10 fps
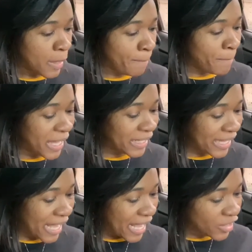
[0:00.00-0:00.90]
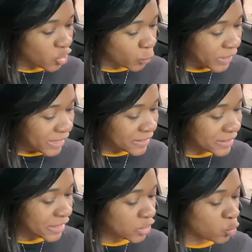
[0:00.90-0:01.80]
Malachi 3 and
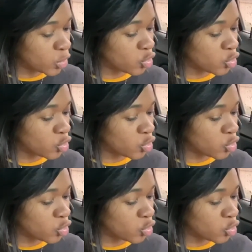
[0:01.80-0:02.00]
6, which